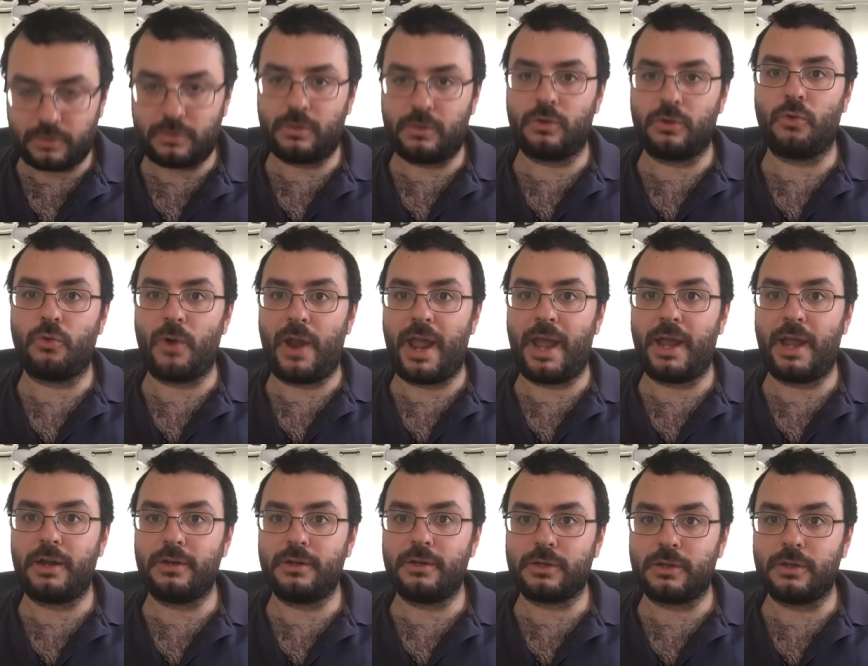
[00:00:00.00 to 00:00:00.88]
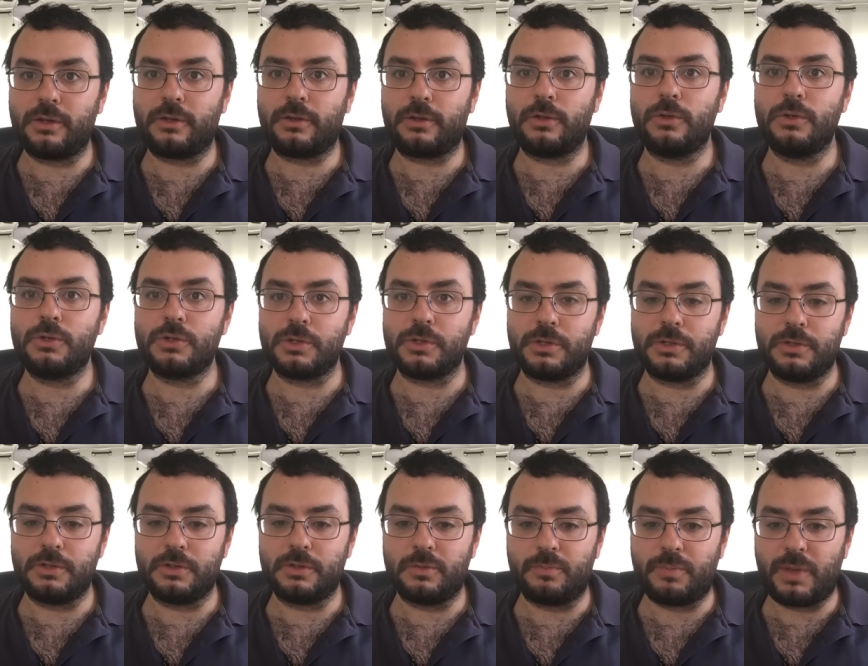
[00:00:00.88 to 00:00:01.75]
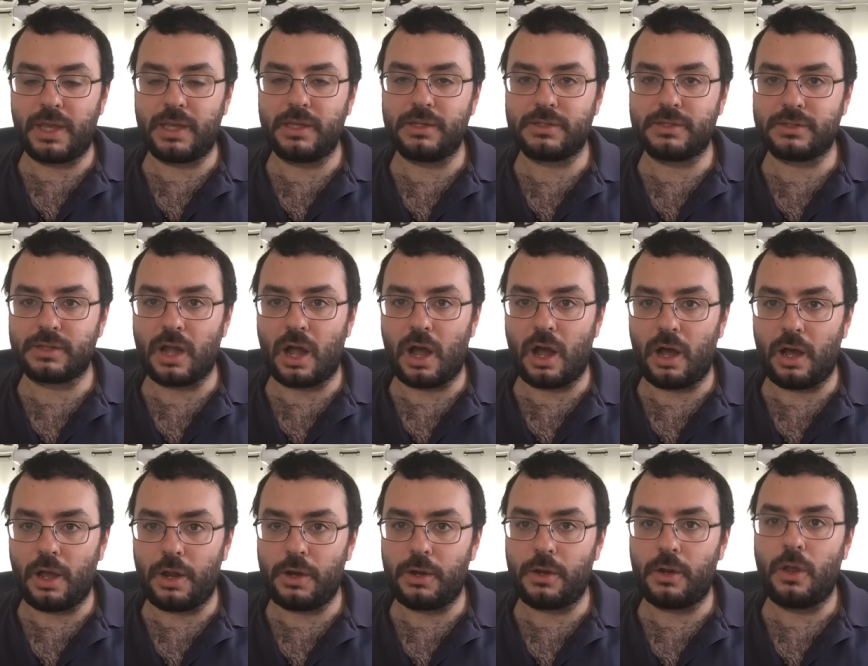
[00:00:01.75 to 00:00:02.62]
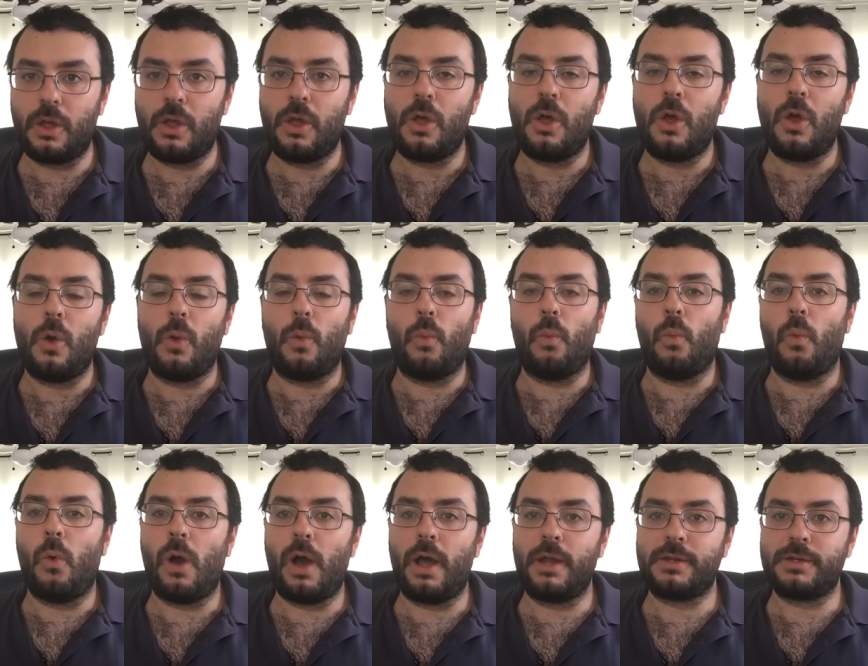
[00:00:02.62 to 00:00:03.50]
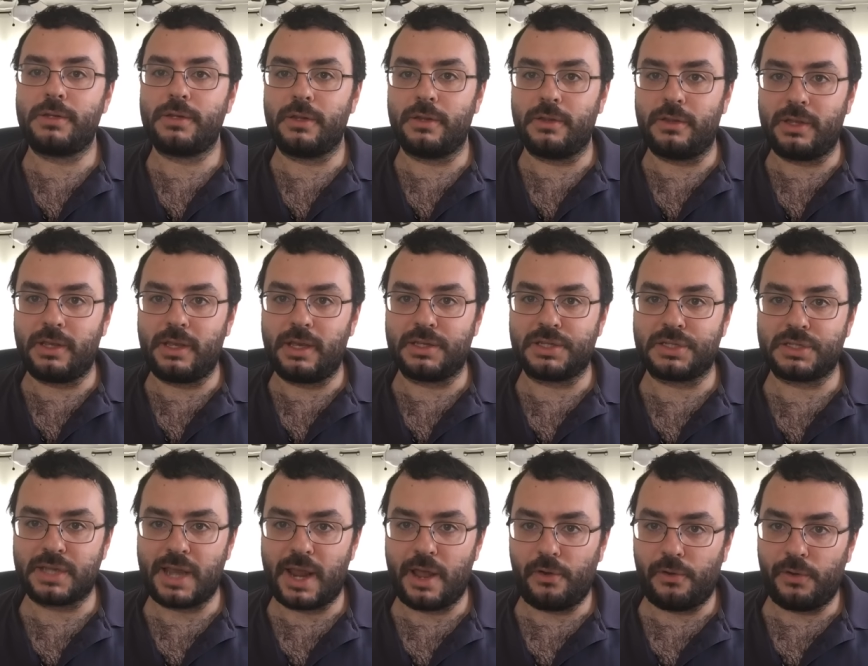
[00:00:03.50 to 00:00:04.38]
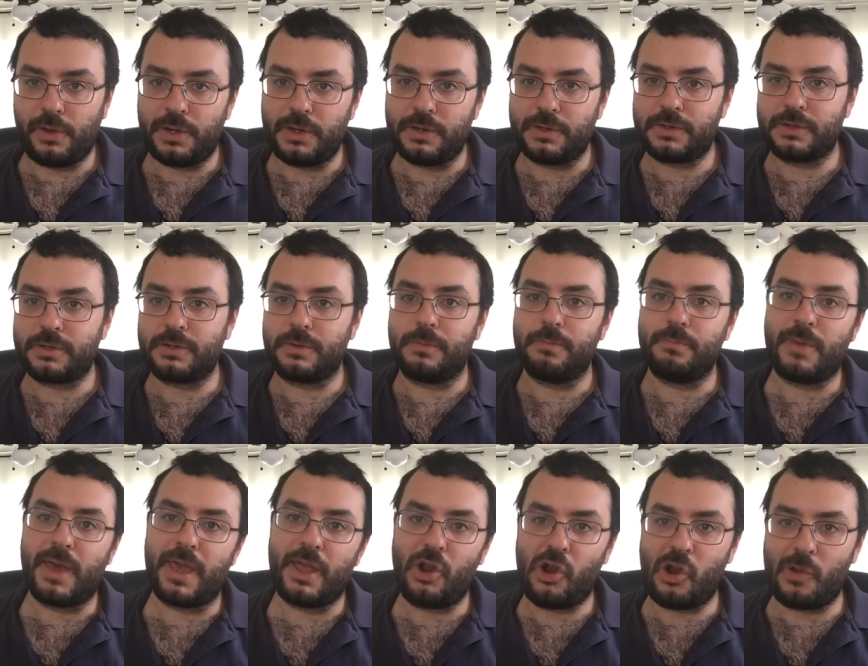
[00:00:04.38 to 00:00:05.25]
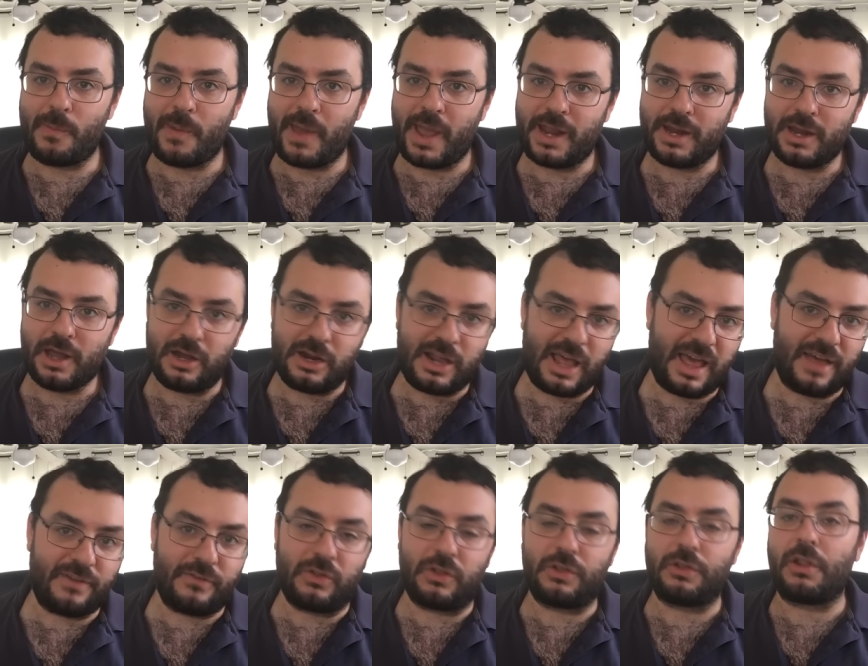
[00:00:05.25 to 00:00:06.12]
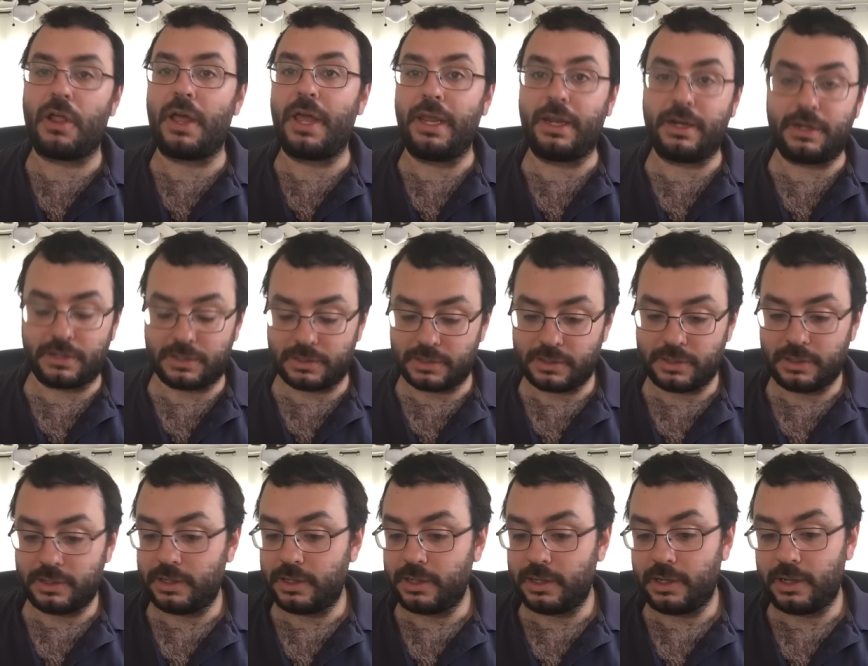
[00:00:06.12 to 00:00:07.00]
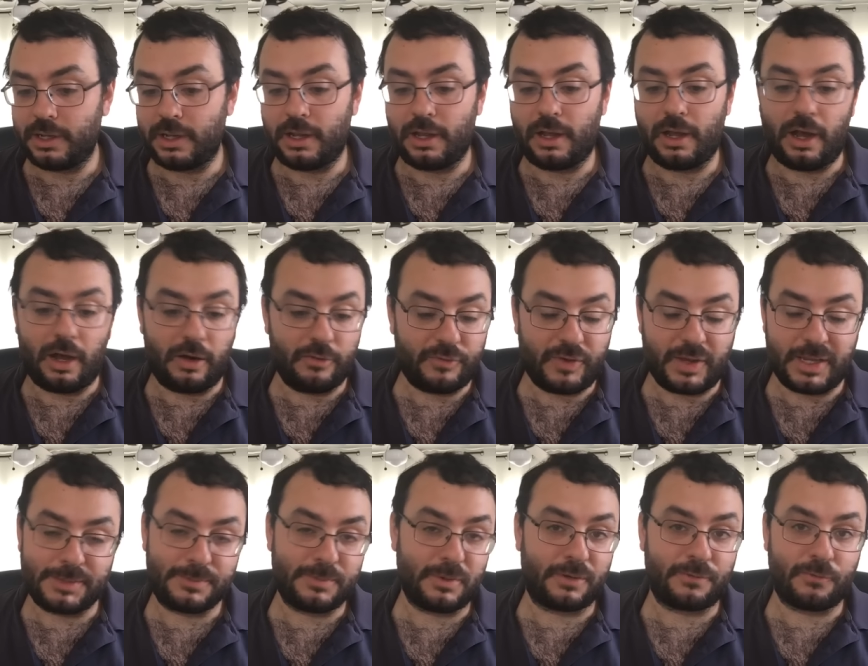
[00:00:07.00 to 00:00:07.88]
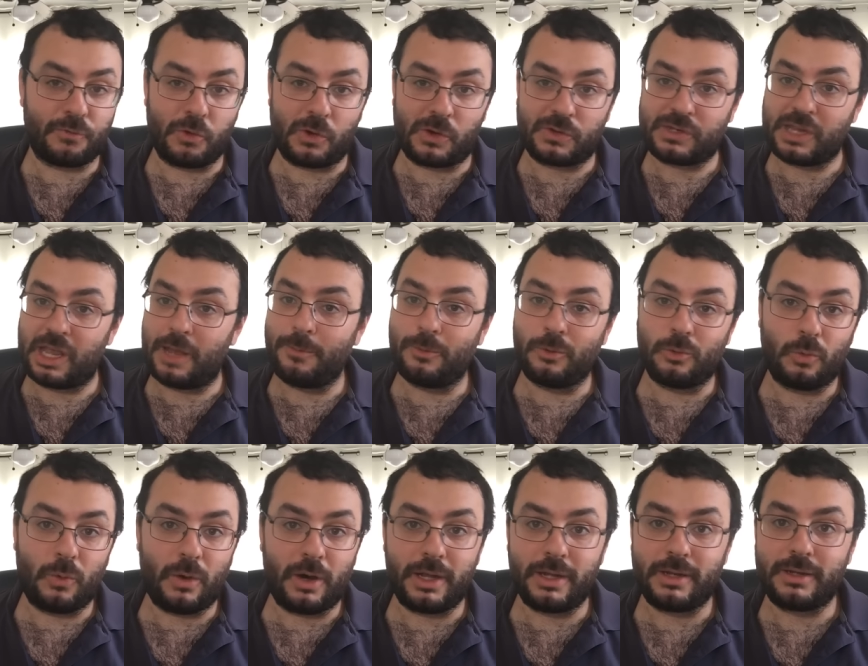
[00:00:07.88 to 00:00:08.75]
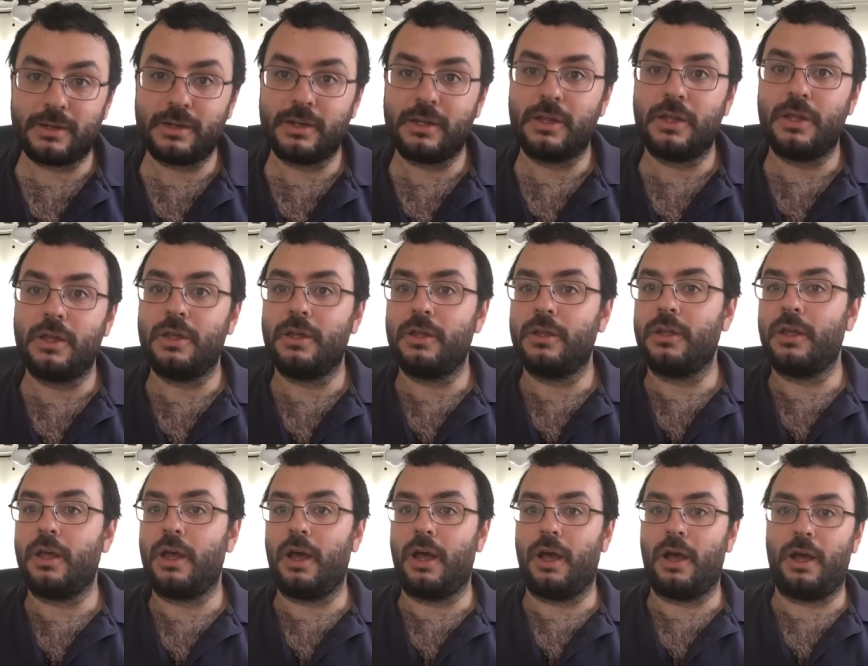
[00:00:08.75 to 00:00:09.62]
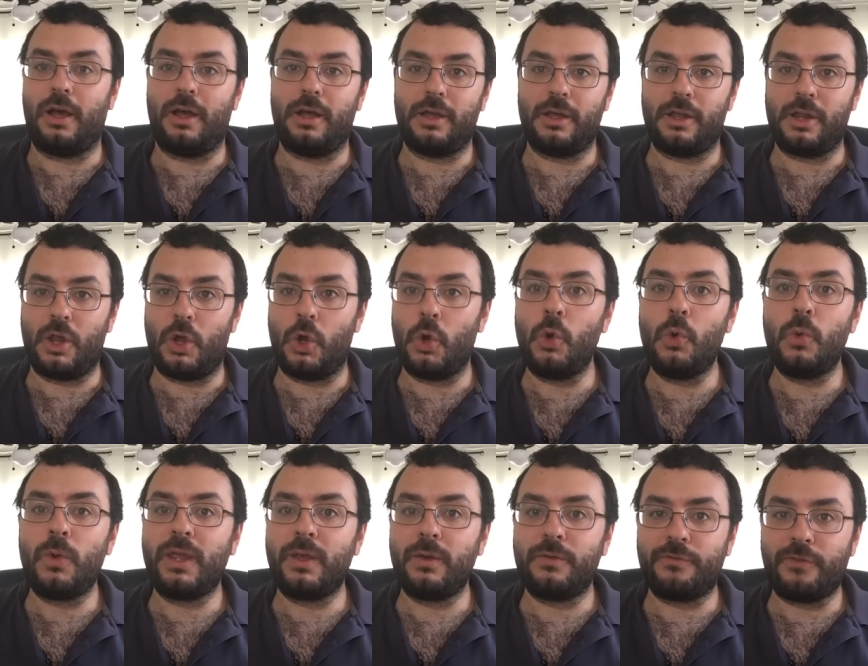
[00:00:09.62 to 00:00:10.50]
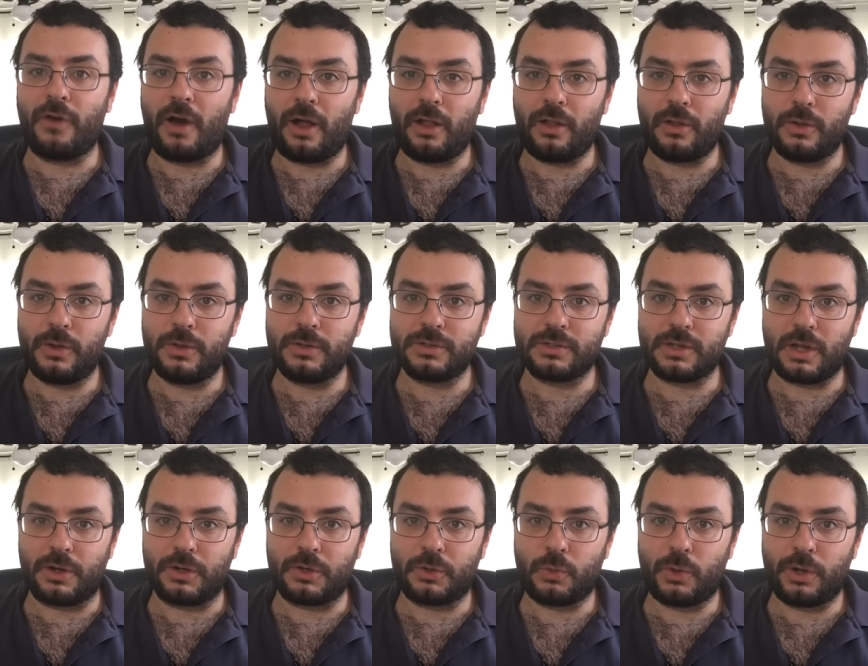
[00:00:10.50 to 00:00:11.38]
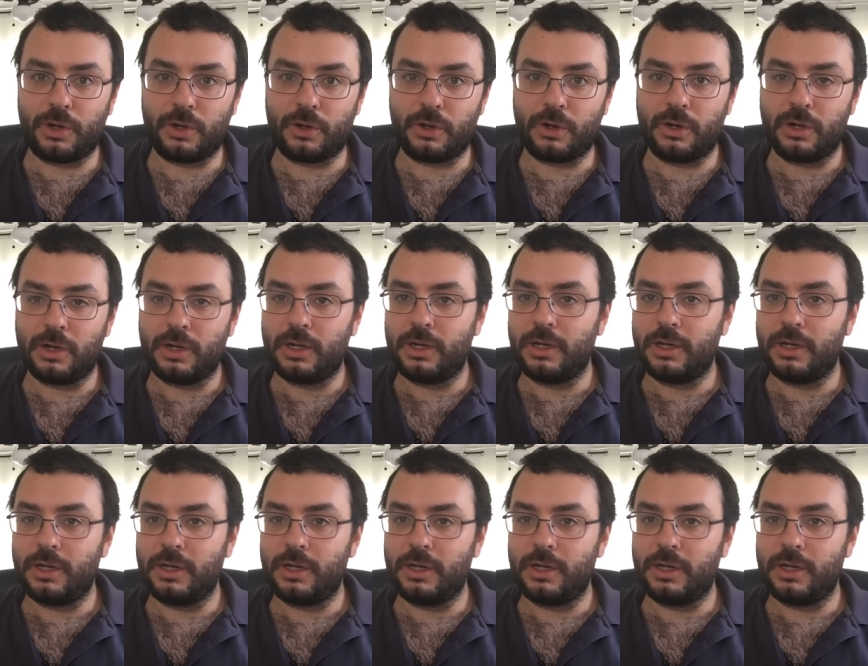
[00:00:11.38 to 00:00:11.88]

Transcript: grand conclusions based on what the assailant may or may not have liked on Facebook, for example, what uh, who he follows on Twitter,